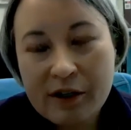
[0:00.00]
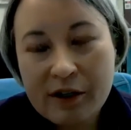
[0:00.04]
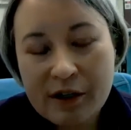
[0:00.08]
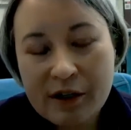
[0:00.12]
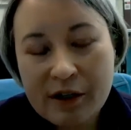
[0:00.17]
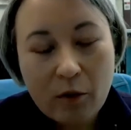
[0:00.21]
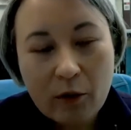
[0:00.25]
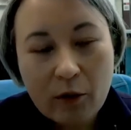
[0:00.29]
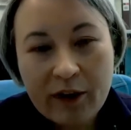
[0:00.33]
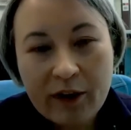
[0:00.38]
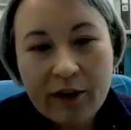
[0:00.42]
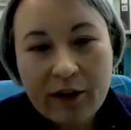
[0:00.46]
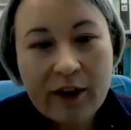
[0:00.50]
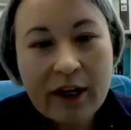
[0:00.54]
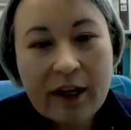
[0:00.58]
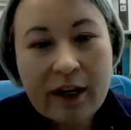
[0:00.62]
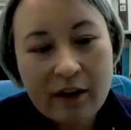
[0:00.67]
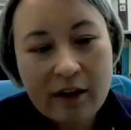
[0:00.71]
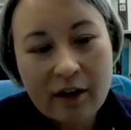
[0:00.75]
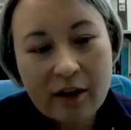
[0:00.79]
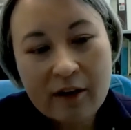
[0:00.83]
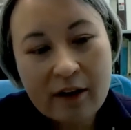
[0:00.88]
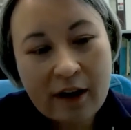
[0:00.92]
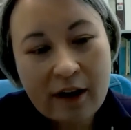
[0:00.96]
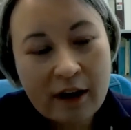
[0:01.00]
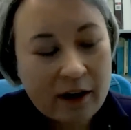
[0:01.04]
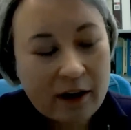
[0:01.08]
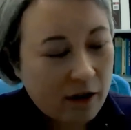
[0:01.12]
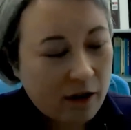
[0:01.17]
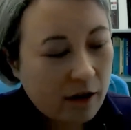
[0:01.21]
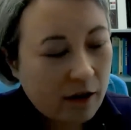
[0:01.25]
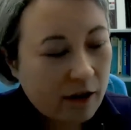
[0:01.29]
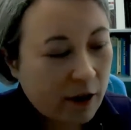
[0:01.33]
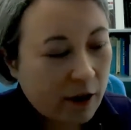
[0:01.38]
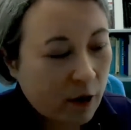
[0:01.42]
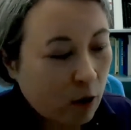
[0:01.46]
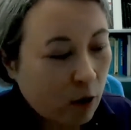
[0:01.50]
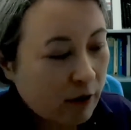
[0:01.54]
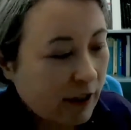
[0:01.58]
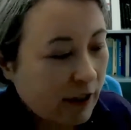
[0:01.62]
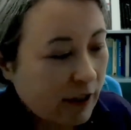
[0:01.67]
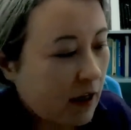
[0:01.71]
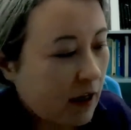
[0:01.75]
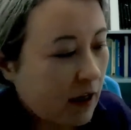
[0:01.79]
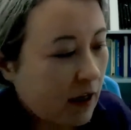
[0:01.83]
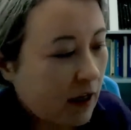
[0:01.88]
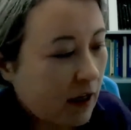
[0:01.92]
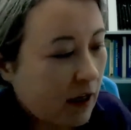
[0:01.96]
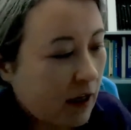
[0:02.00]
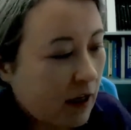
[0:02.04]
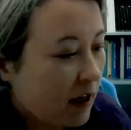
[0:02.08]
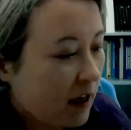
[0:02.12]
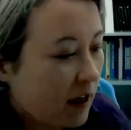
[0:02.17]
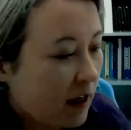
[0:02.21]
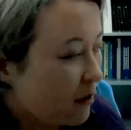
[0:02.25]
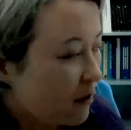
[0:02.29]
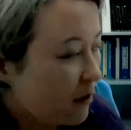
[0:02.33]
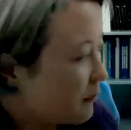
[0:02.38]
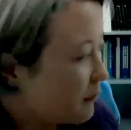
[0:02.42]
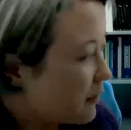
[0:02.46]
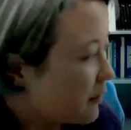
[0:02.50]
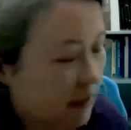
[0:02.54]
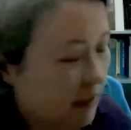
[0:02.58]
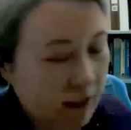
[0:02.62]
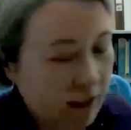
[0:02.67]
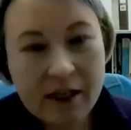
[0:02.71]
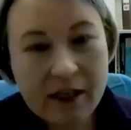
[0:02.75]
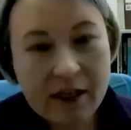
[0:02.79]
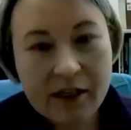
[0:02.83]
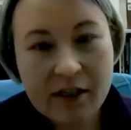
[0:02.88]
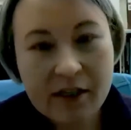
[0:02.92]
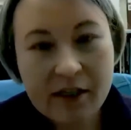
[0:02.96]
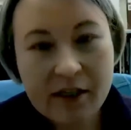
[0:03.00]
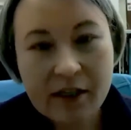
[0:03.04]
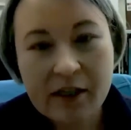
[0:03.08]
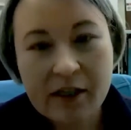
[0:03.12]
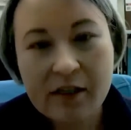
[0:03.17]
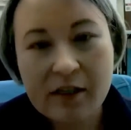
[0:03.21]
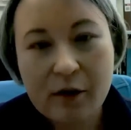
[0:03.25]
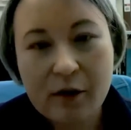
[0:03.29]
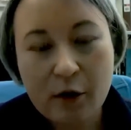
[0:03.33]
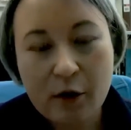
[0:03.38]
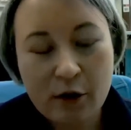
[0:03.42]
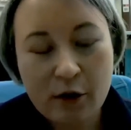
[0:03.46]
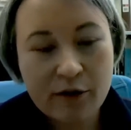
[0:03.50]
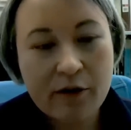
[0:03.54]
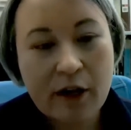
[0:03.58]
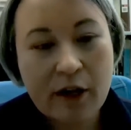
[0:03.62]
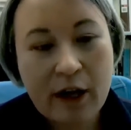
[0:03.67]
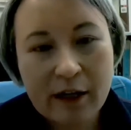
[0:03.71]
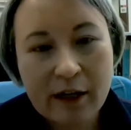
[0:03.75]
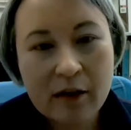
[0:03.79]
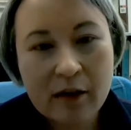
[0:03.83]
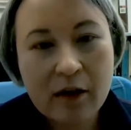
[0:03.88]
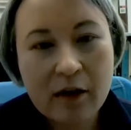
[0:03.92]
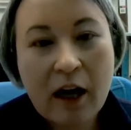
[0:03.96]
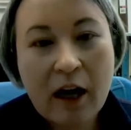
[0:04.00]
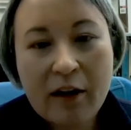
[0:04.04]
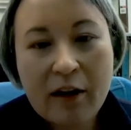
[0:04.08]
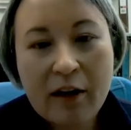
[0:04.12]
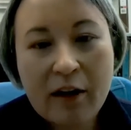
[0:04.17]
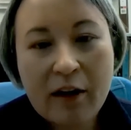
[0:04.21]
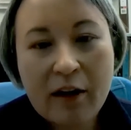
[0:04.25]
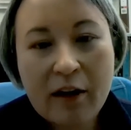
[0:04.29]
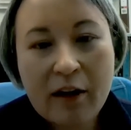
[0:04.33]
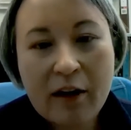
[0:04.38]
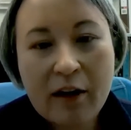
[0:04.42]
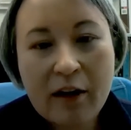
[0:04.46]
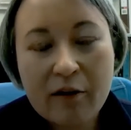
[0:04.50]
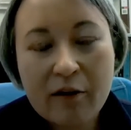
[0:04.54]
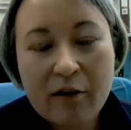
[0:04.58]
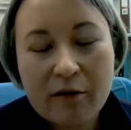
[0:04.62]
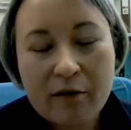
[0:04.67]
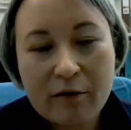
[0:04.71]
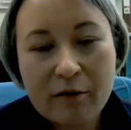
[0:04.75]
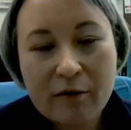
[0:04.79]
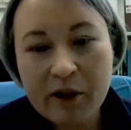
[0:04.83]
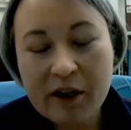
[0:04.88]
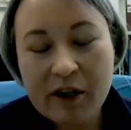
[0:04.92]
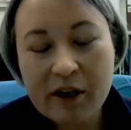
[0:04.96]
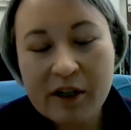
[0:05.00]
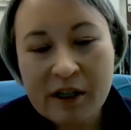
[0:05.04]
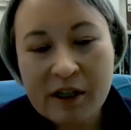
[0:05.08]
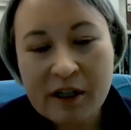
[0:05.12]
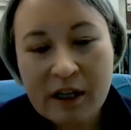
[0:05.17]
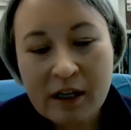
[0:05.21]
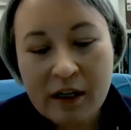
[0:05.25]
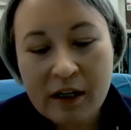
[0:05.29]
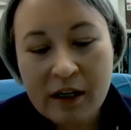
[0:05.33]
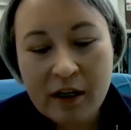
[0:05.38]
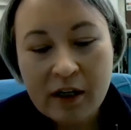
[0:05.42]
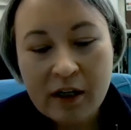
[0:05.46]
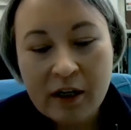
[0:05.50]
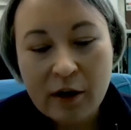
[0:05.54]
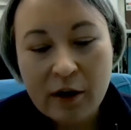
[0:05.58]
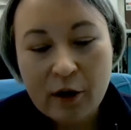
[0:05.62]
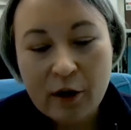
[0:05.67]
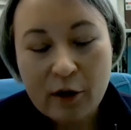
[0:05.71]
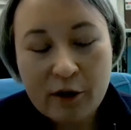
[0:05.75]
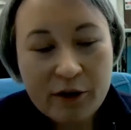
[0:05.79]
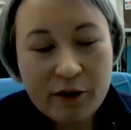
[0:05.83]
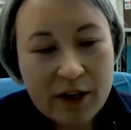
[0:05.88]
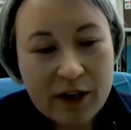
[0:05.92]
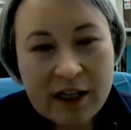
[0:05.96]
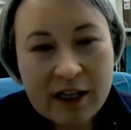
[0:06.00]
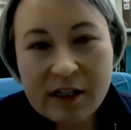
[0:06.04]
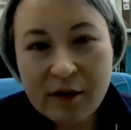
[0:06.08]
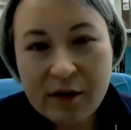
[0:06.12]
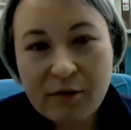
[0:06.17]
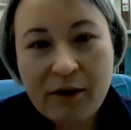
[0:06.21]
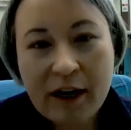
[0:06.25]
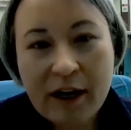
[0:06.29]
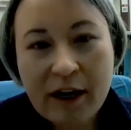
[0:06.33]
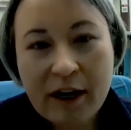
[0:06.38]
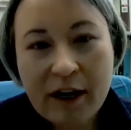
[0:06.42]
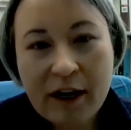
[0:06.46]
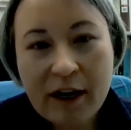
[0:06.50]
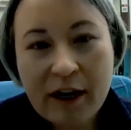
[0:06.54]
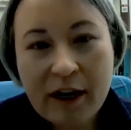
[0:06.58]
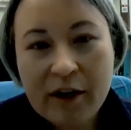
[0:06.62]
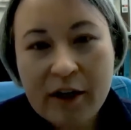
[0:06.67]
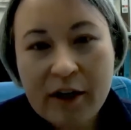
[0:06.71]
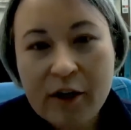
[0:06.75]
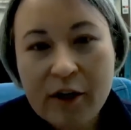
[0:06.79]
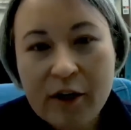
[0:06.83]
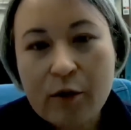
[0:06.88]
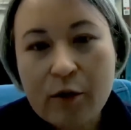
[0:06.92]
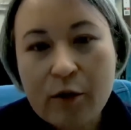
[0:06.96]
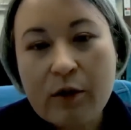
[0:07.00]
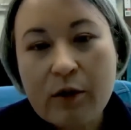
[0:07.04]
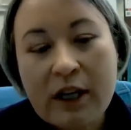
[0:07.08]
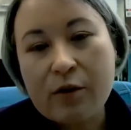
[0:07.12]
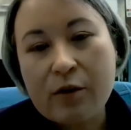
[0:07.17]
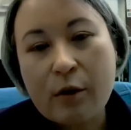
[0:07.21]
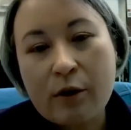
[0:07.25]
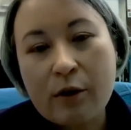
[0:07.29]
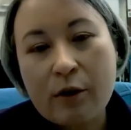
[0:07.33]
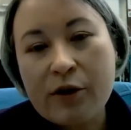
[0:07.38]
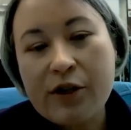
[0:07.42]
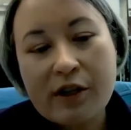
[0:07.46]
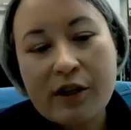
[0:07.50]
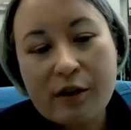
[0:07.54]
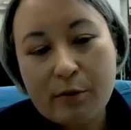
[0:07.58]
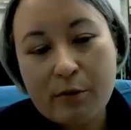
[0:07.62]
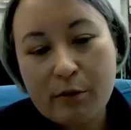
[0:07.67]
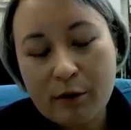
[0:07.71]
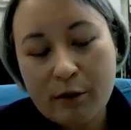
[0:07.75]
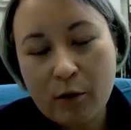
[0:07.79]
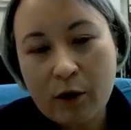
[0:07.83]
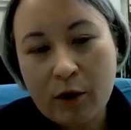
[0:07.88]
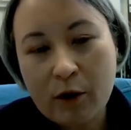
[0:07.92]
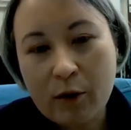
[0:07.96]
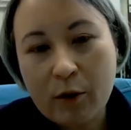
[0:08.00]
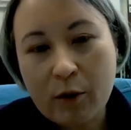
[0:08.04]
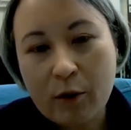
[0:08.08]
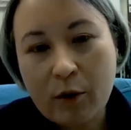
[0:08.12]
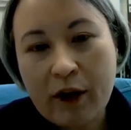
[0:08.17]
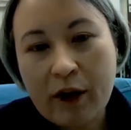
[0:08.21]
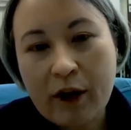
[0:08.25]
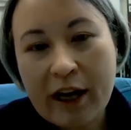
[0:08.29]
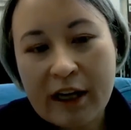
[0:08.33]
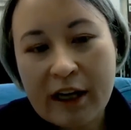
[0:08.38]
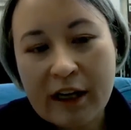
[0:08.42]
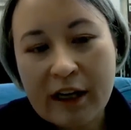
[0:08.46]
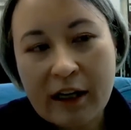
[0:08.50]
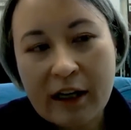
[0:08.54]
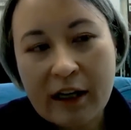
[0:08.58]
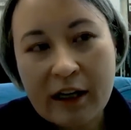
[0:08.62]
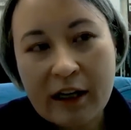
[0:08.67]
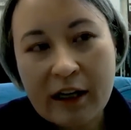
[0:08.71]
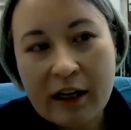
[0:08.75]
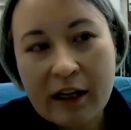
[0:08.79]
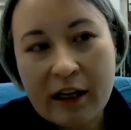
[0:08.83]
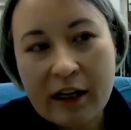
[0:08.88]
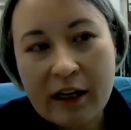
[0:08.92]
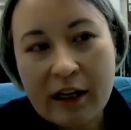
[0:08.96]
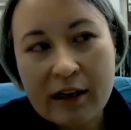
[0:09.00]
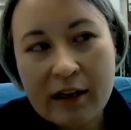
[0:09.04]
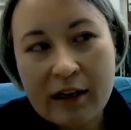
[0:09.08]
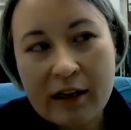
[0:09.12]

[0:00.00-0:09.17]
we think that the only kind of life that can exist is Earth-like life. We're doing it because Earth is, in fact, unique in the solar system in one way, in that